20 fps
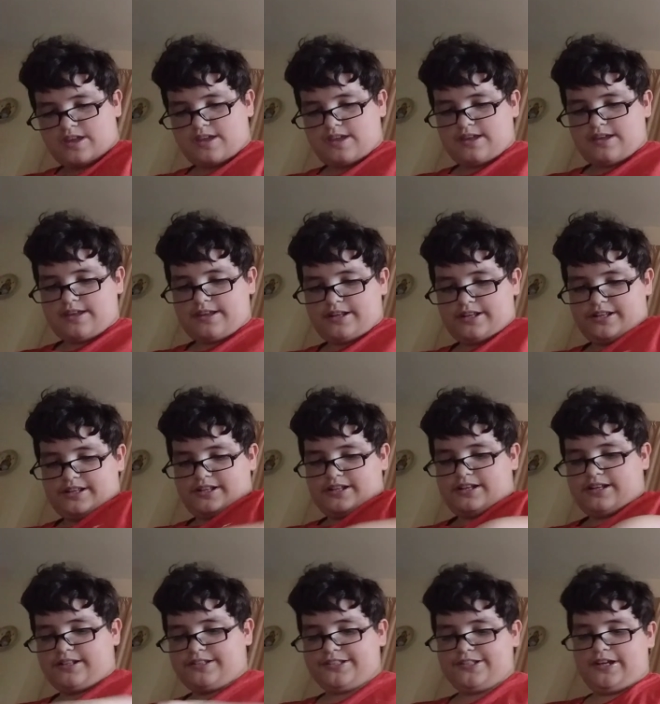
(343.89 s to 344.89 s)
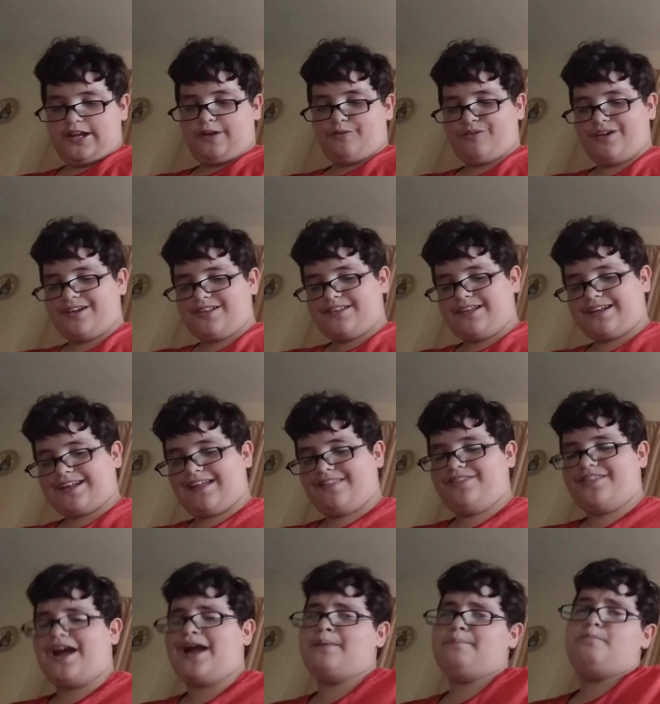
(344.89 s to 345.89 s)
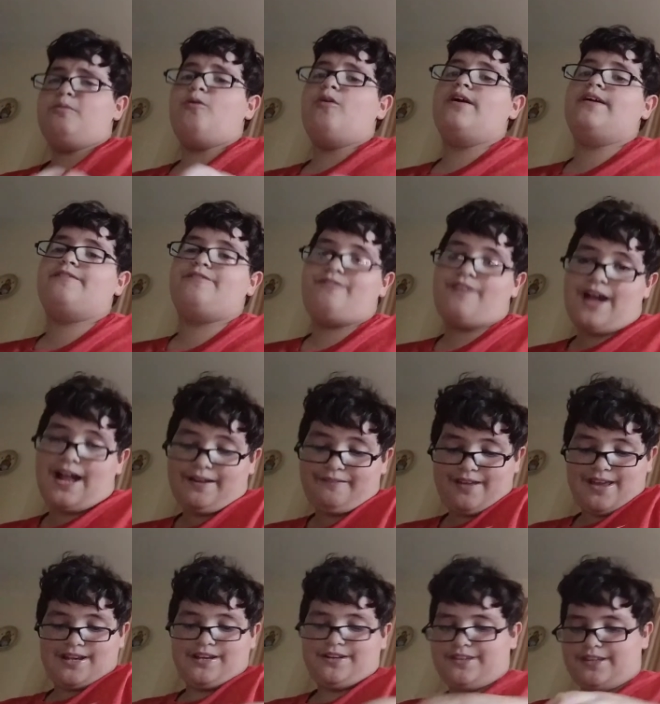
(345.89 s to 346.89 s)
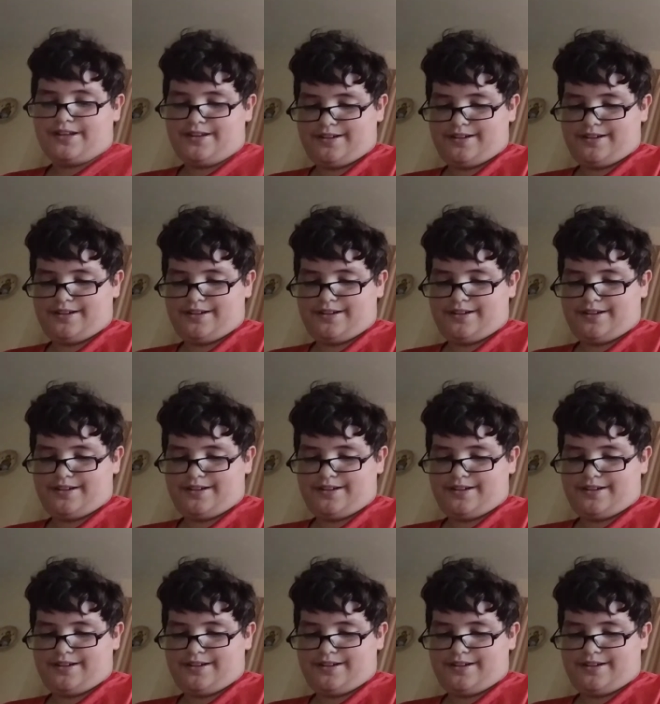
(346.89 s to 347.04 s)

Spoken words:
So I rate like a 9.5 out of 10, guys.